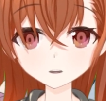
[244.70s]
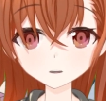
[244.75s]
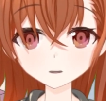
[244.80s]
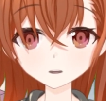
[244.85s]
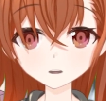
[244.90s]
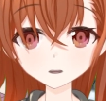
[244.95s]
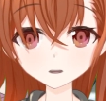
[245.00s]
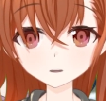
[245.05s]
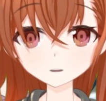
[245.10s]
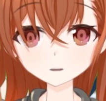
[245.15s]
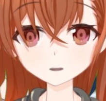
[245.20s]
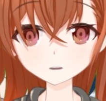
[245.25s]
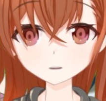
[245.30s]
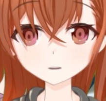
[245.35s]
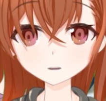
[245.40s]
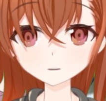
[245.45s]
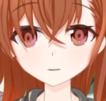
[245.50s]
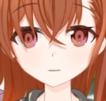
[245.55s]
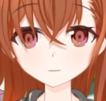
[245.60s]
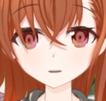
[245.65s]
Anything which
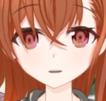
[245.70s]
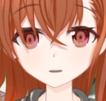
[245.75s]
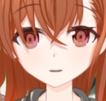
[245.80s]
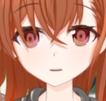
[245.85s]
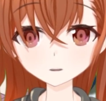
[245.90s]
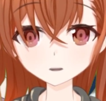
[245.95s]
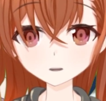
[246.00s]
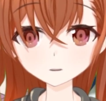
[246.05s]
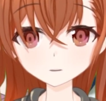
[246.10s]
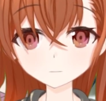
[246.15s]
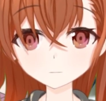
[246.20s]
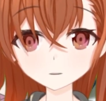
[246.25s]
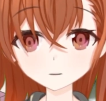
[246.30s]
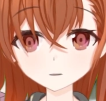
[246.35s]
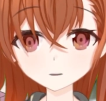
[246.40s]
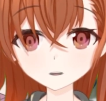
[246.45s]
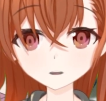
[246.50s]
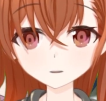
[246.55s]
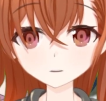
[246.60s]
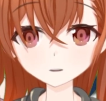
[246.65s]
prevents an info
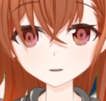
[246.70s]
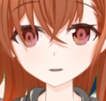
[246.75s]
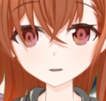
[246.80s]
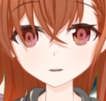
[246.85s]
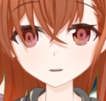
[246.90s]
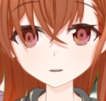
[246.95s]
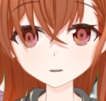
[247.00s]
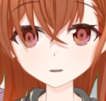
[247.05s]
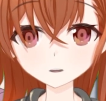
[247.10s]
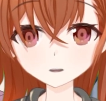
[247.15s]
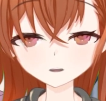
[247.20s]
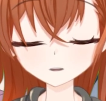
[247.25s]
dump is good.